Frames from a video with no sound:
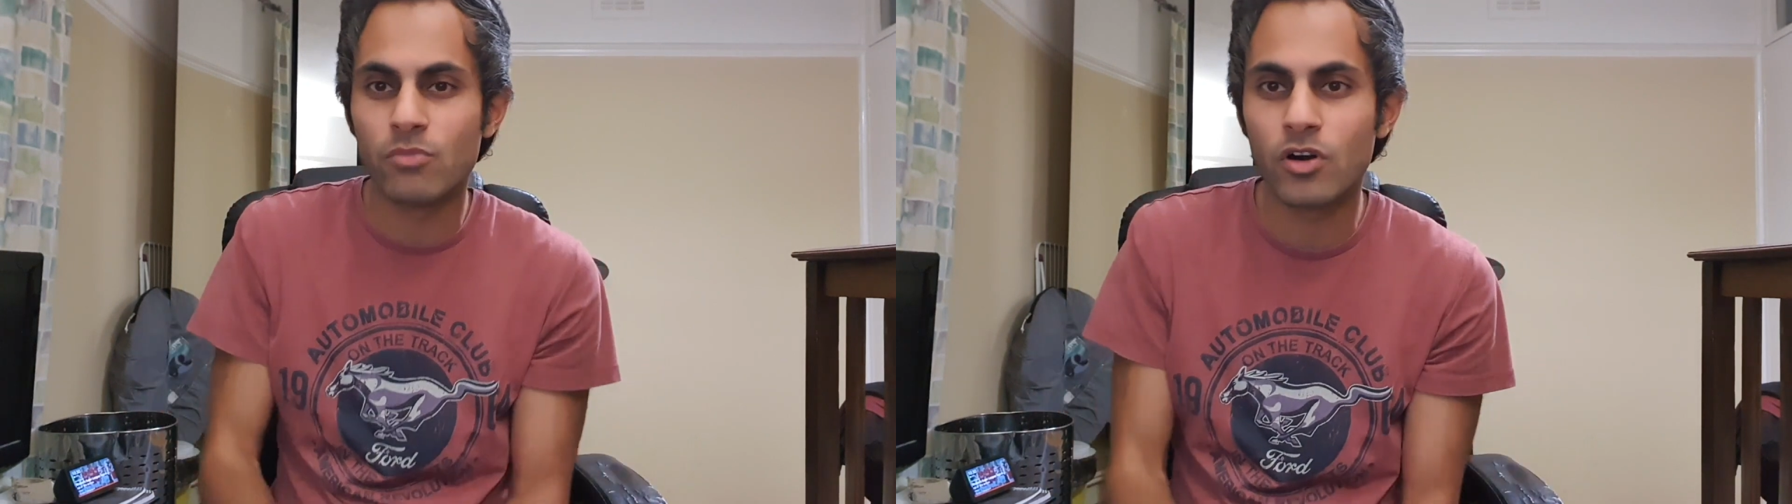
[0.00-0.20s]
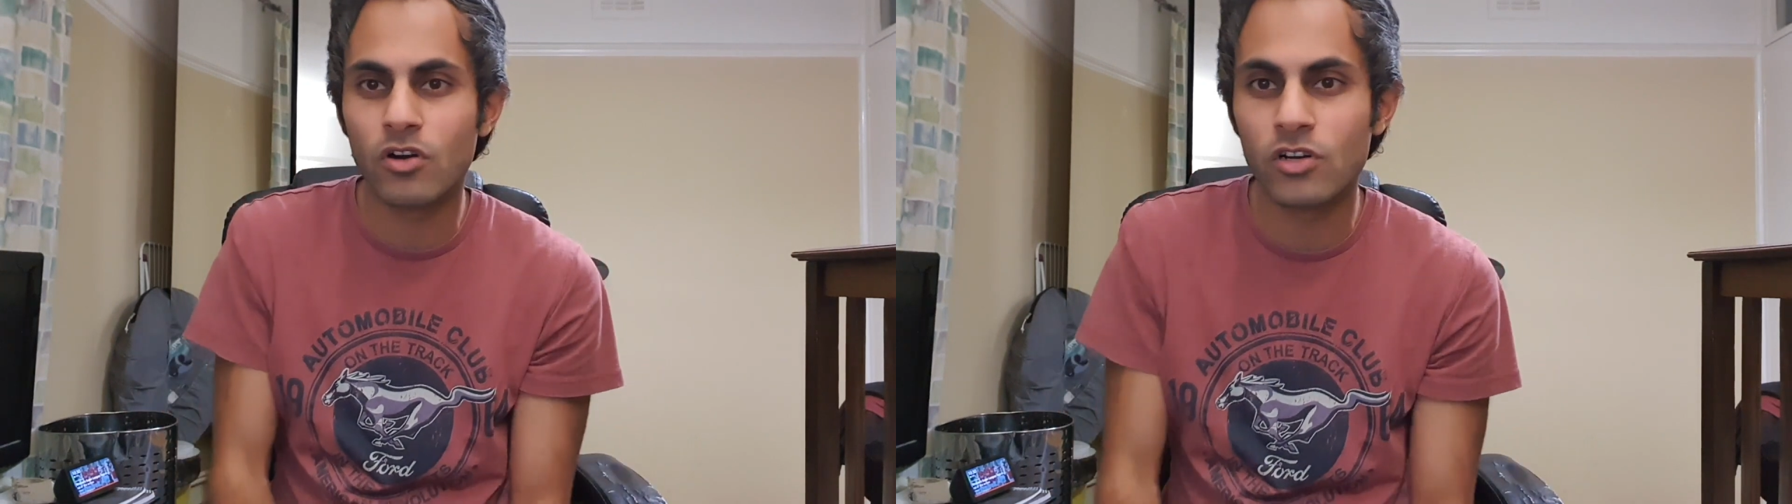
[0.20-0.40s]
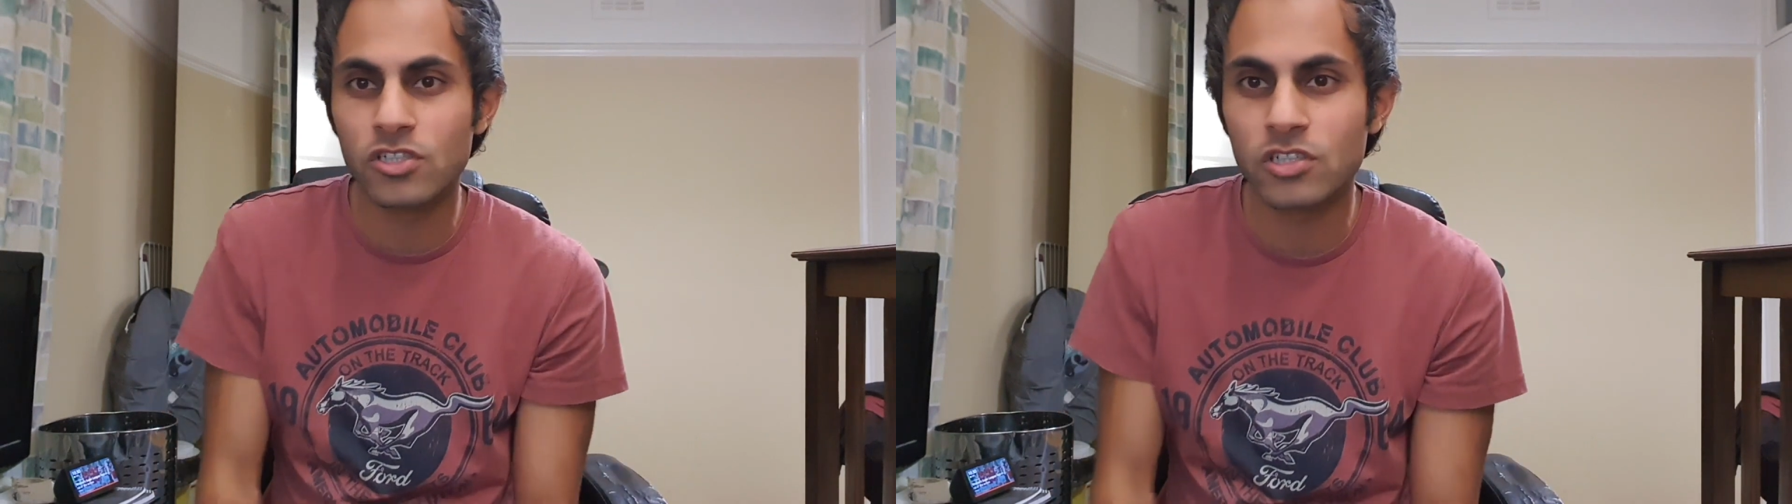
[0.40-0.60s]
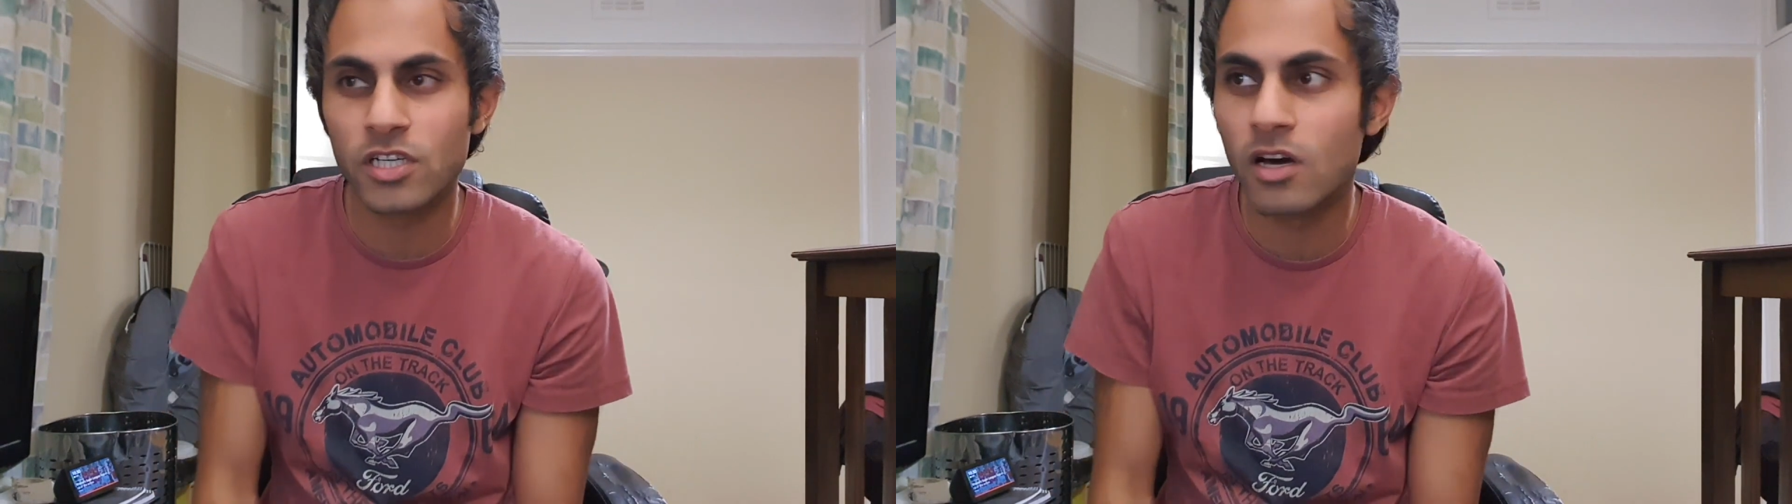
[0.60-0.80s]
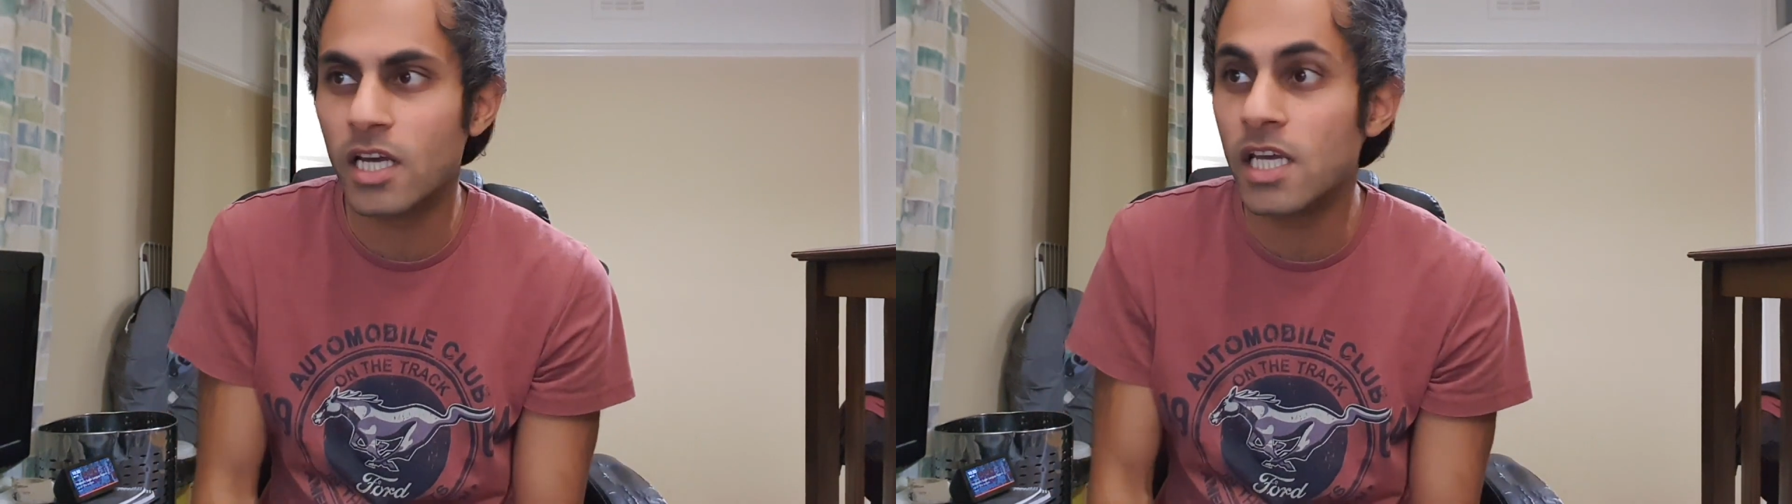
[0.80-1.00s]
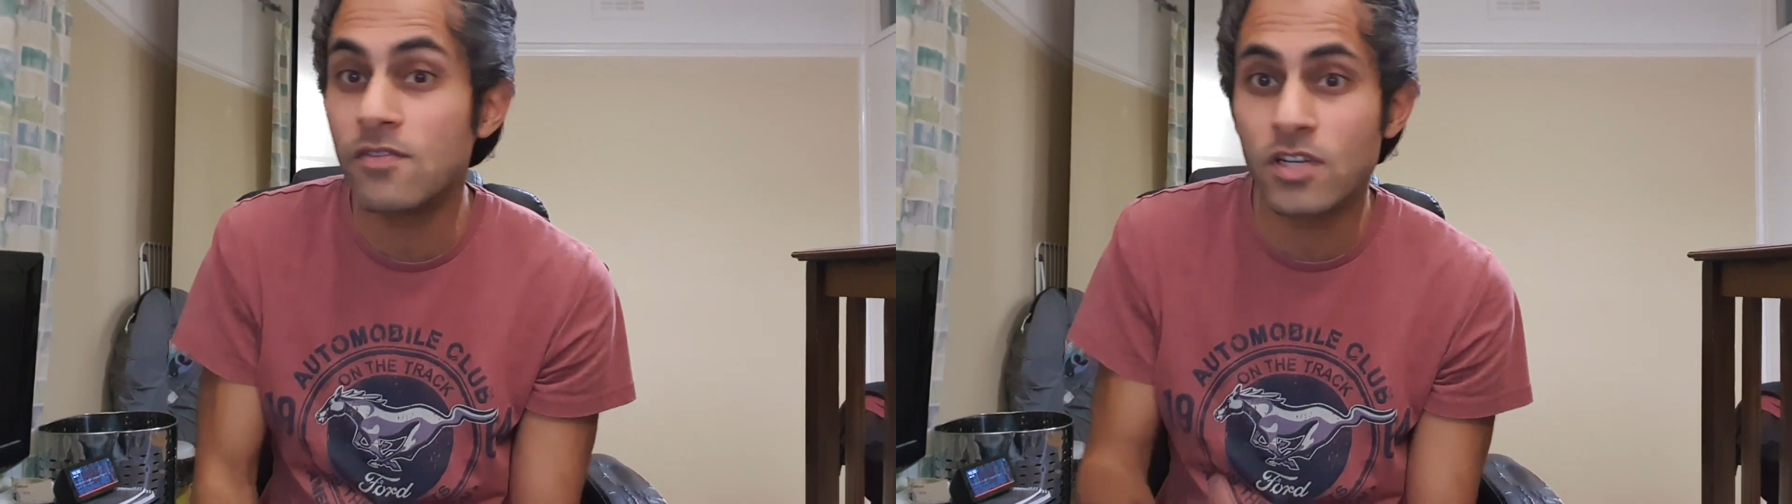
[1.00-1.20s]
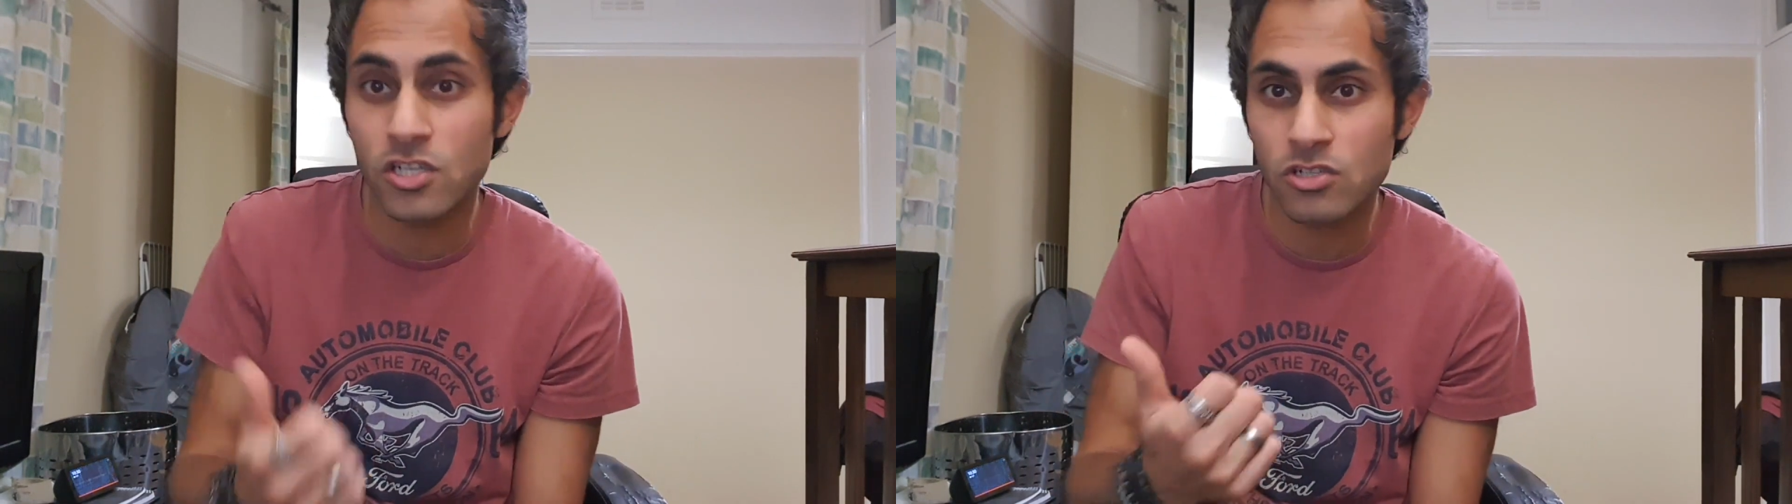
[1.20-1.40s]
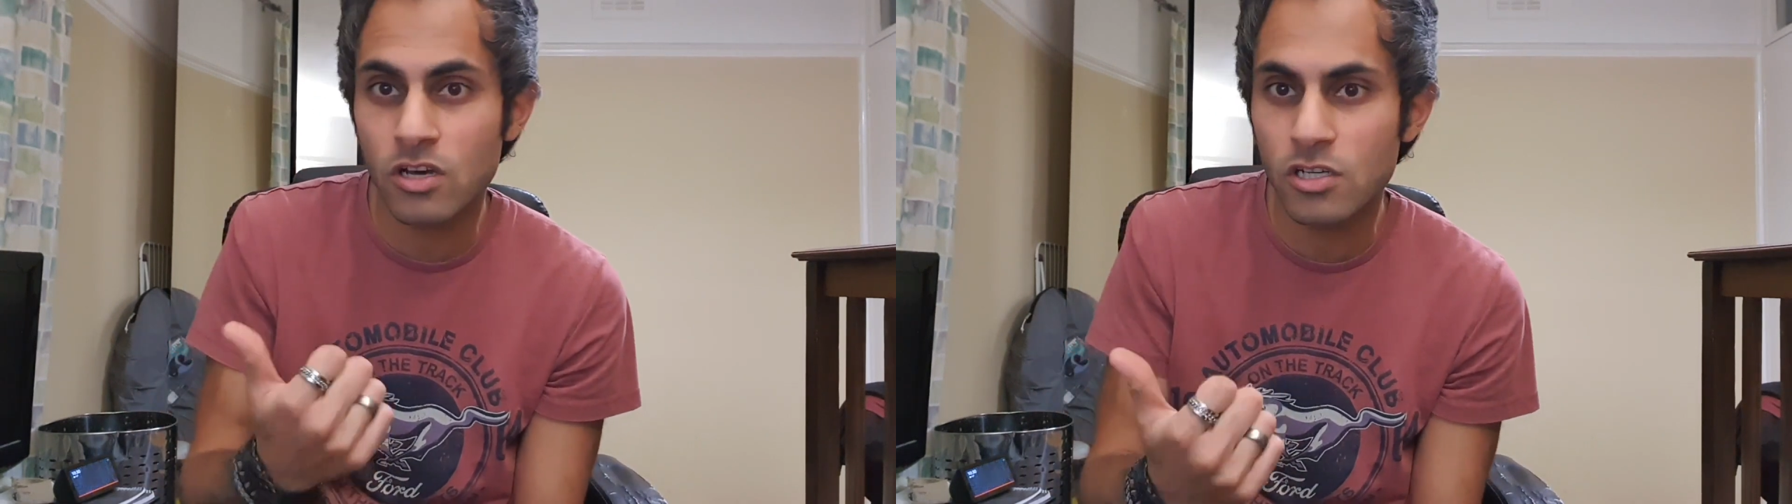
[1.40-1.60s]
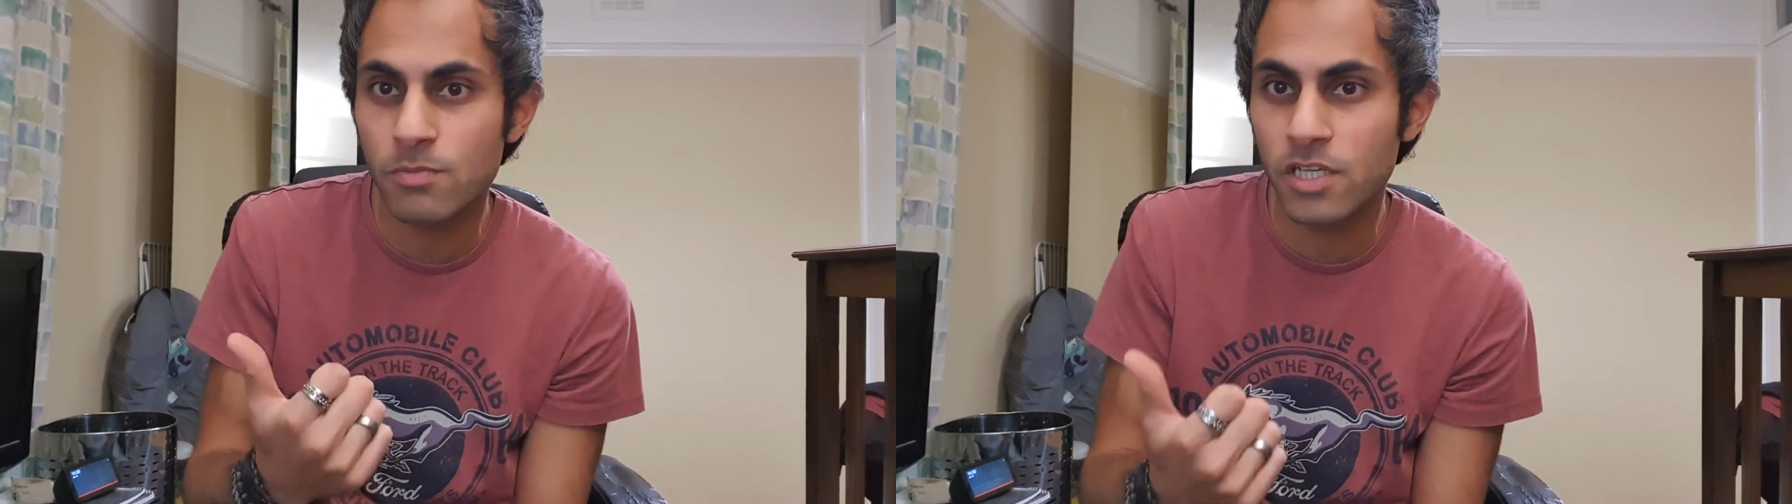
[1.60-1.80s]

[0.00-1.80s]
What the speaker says: But honestly, like, even this last